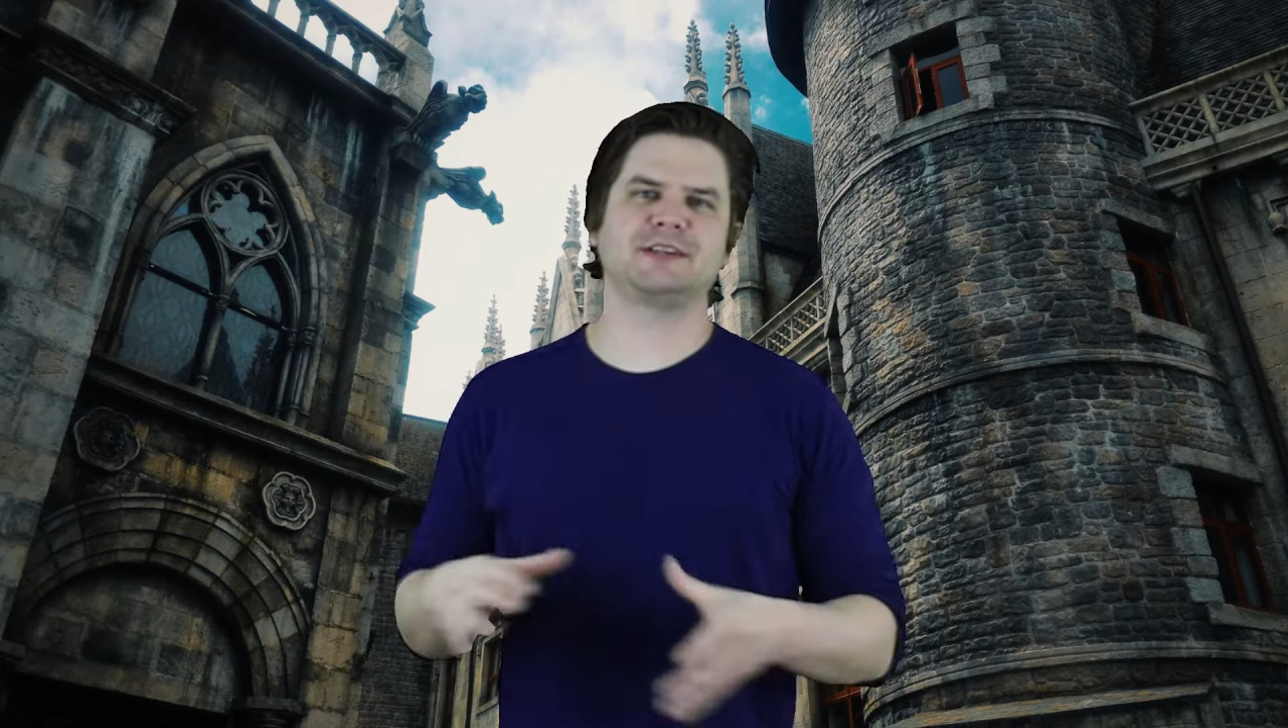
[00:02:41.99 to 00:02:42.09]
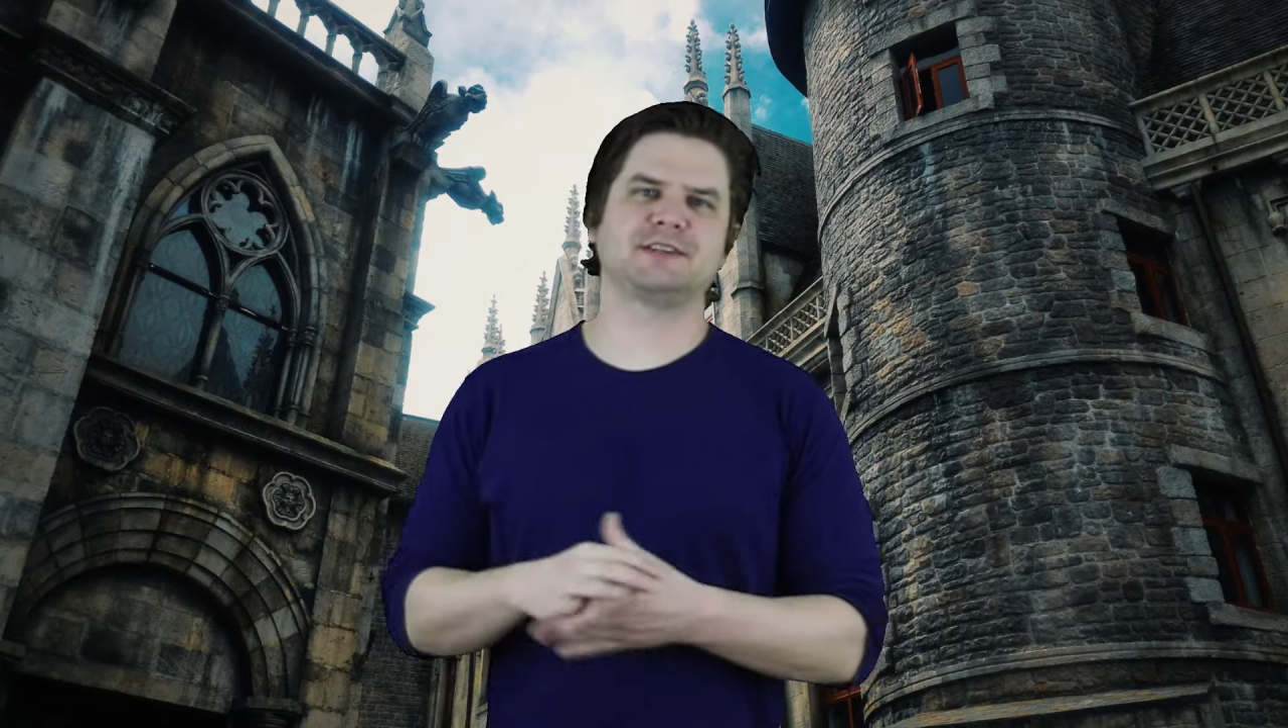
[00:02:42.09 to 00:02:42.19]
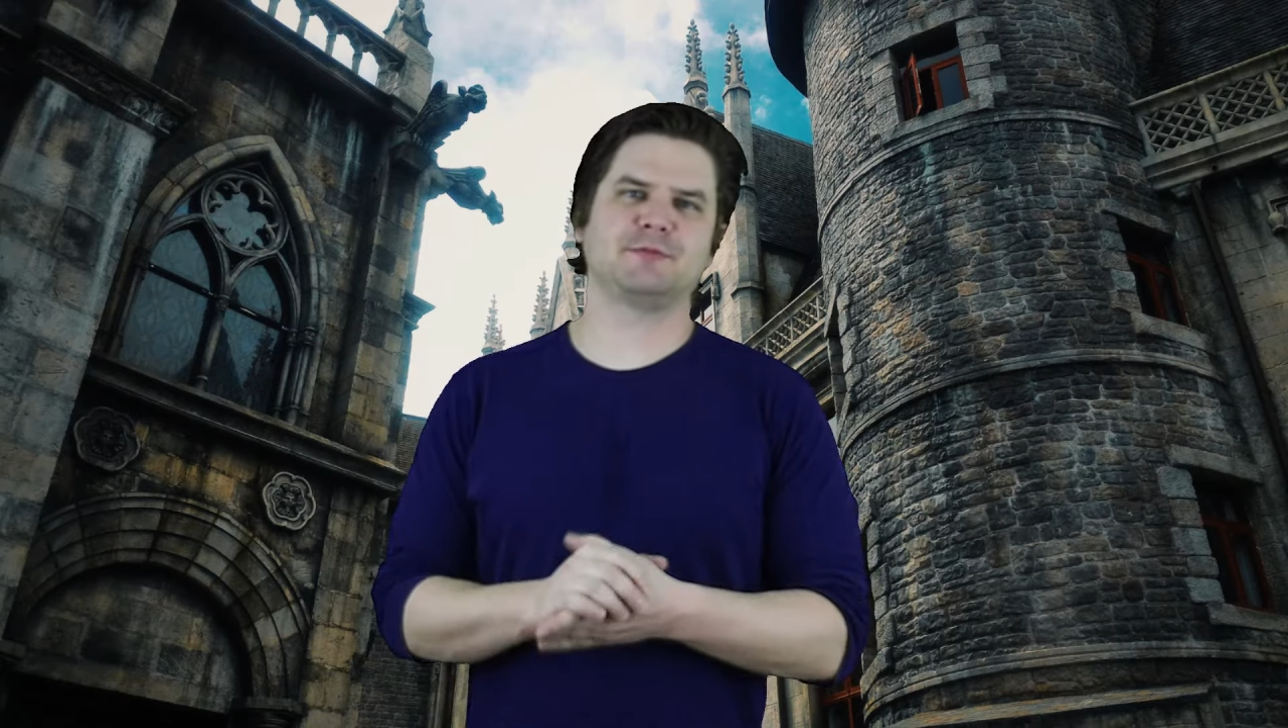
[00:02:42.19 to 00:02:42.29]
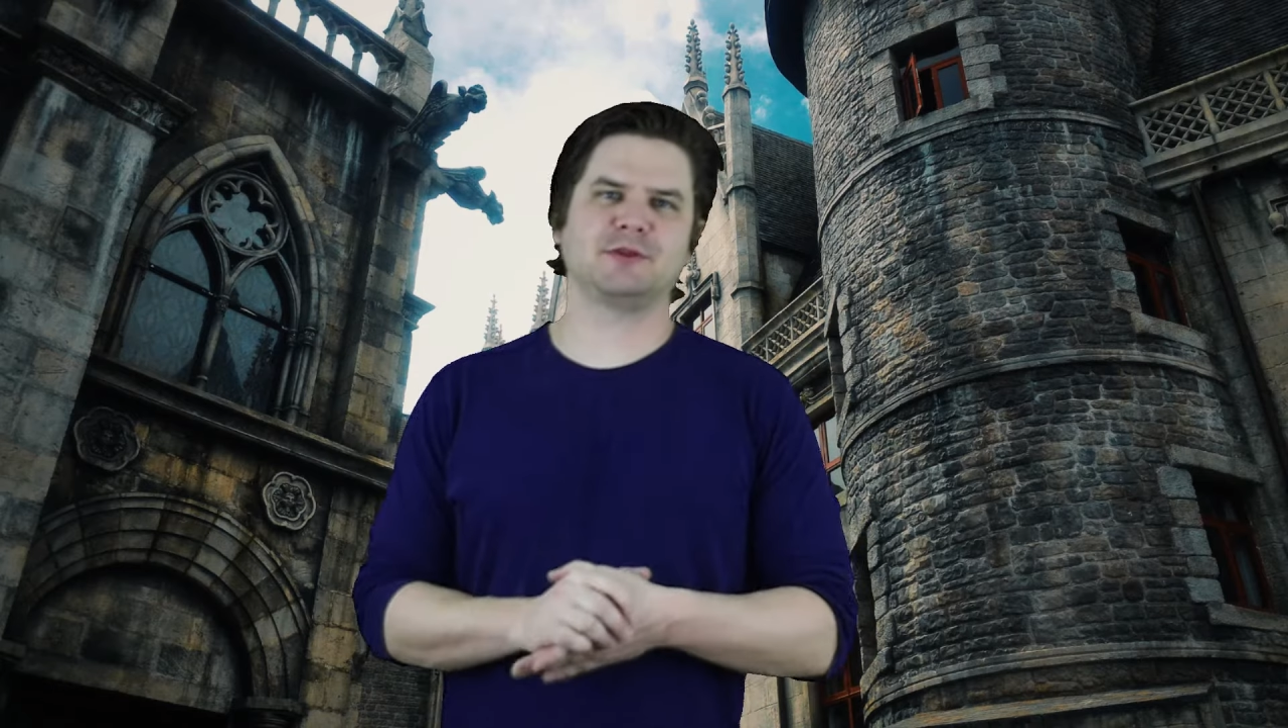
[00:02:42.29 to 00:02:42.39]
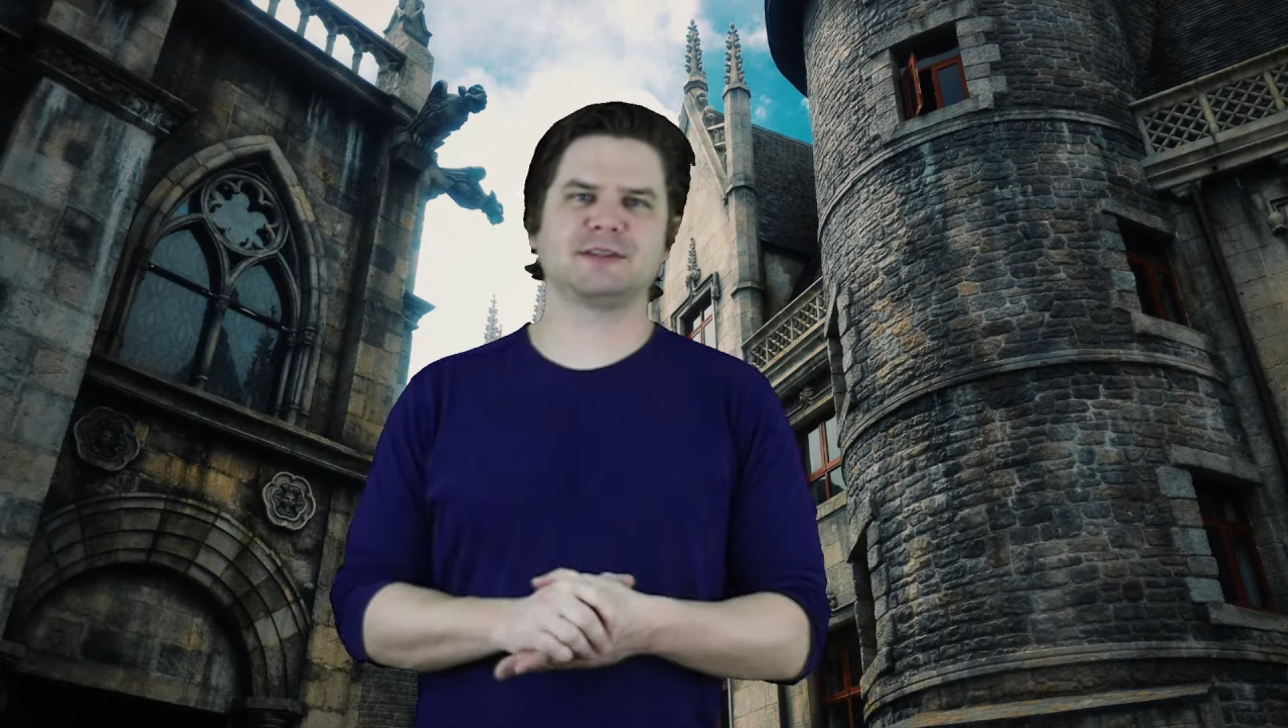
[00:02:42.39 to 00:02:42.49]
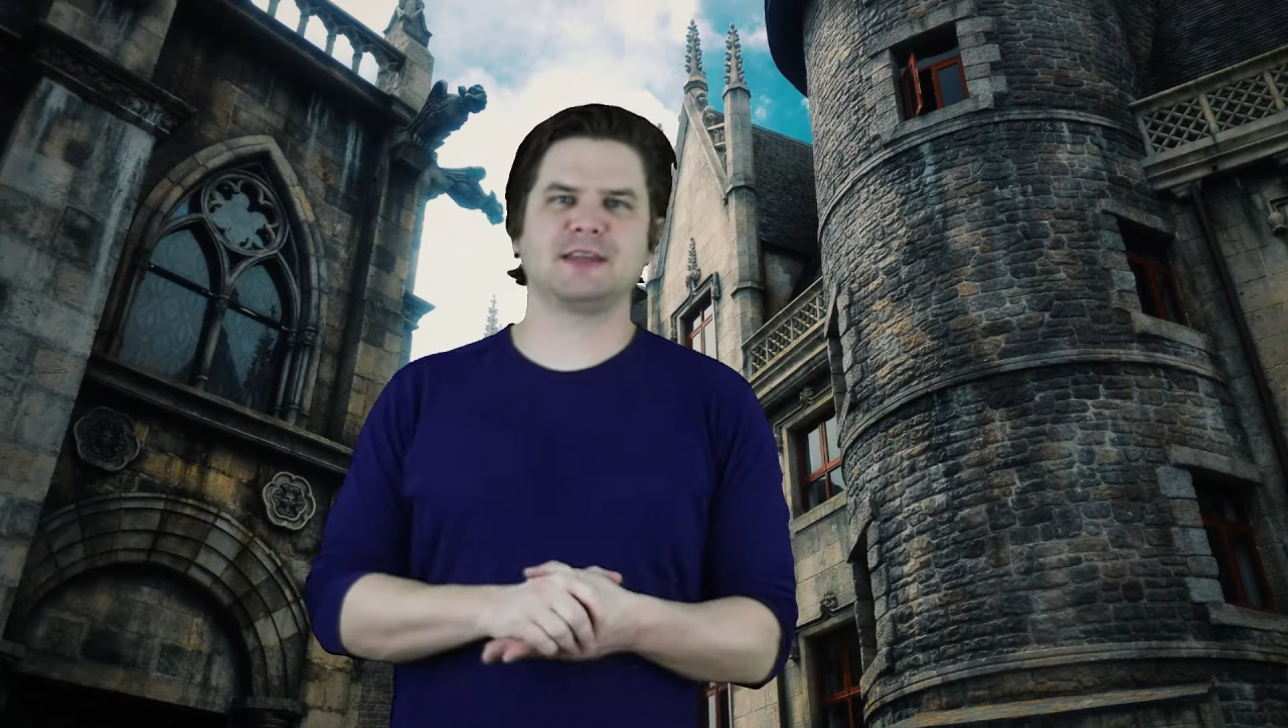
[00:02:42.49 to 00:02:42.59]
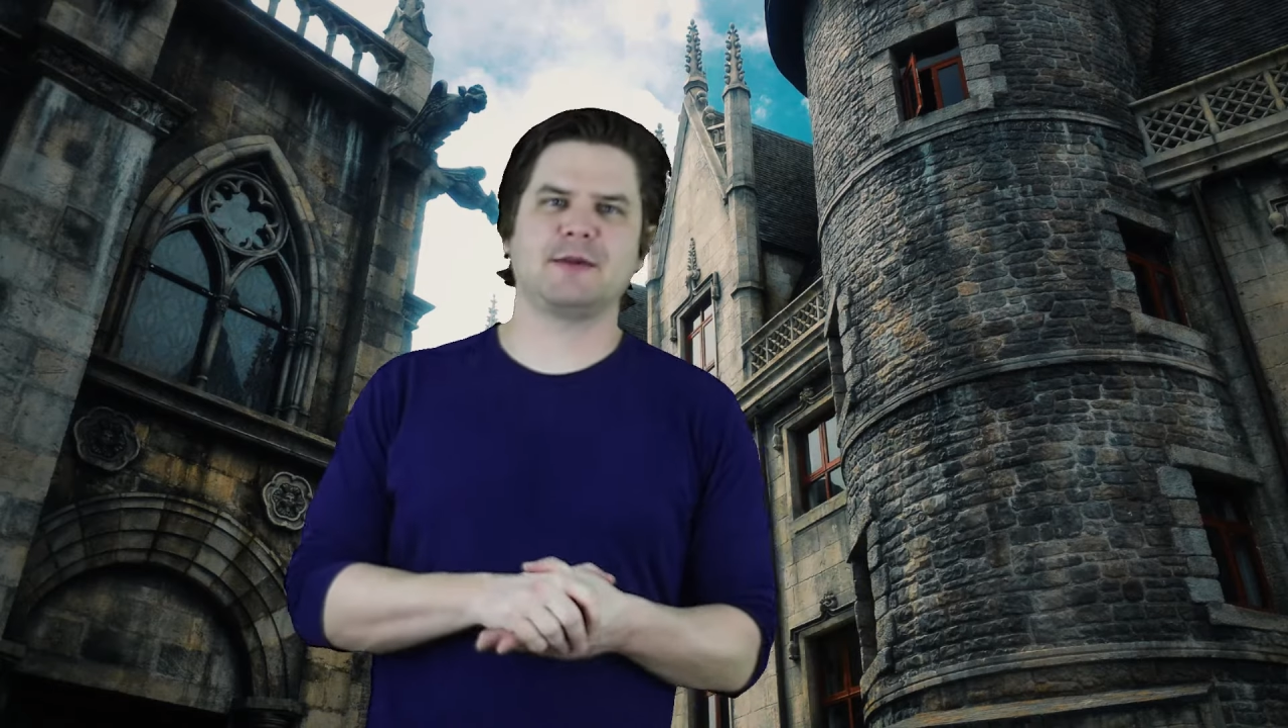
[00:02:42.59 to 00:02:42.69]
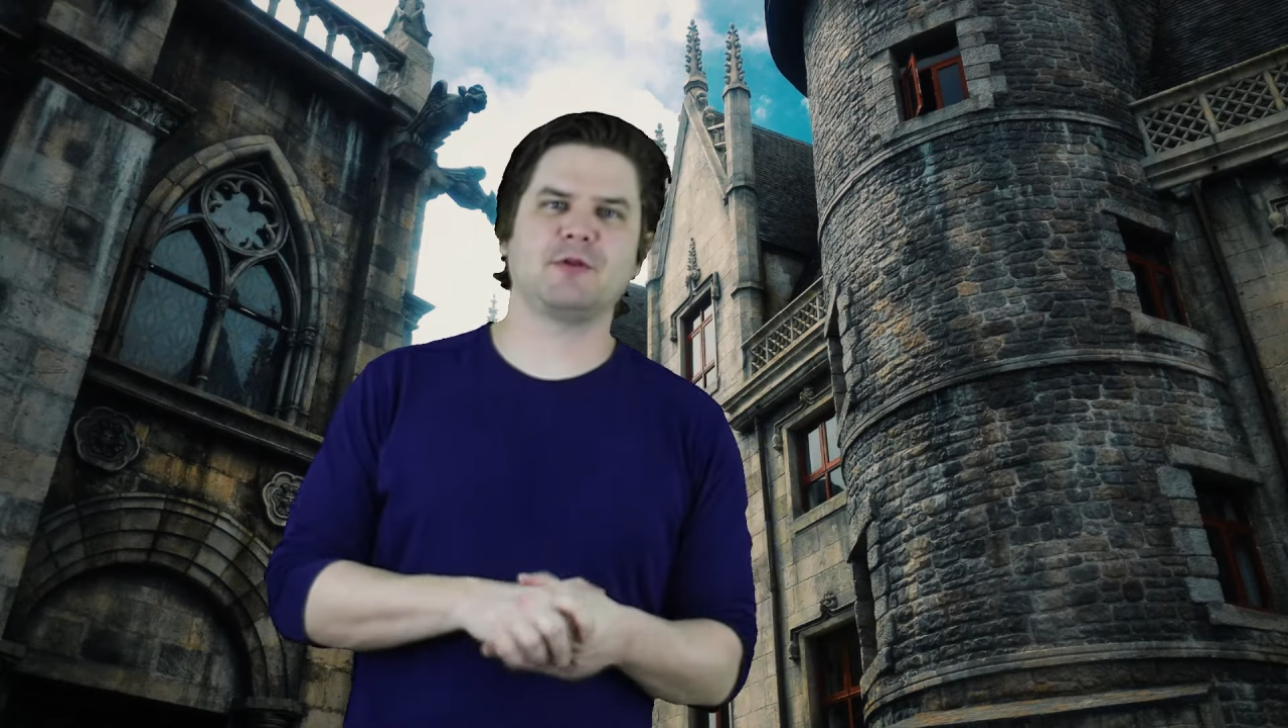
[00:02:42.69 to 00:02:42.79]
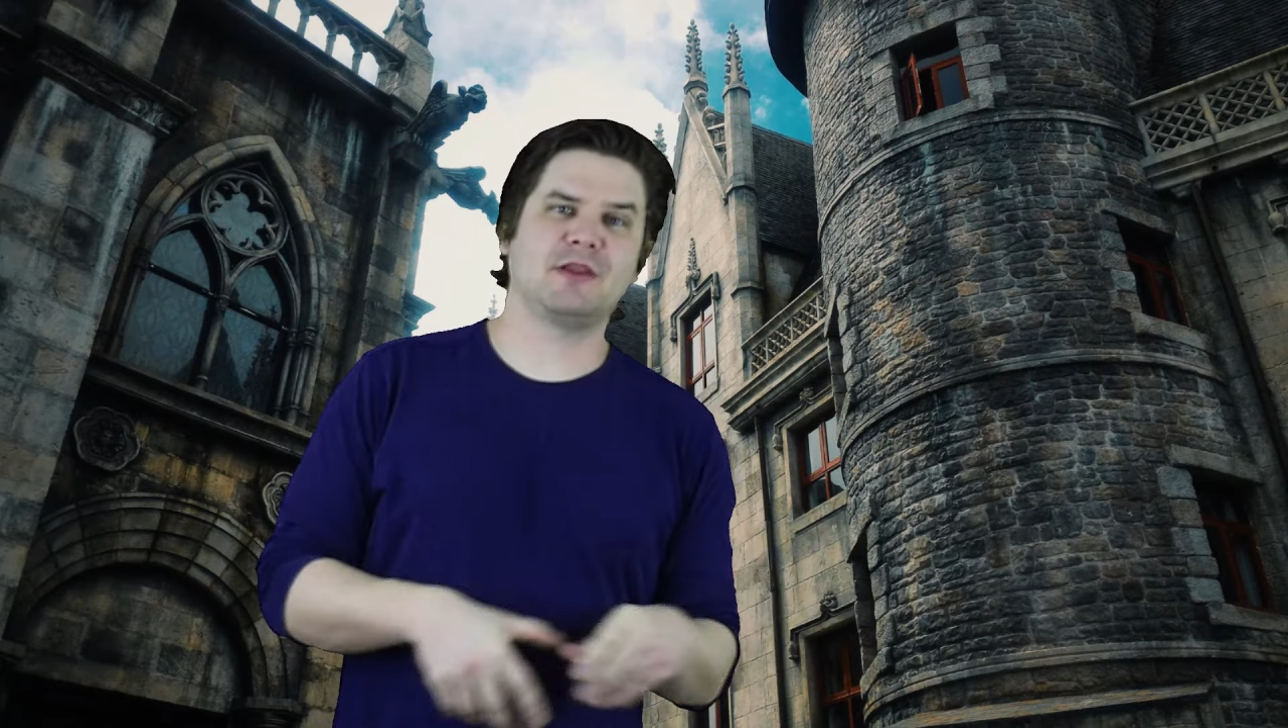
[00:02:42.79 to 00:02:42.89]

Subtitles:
simple example,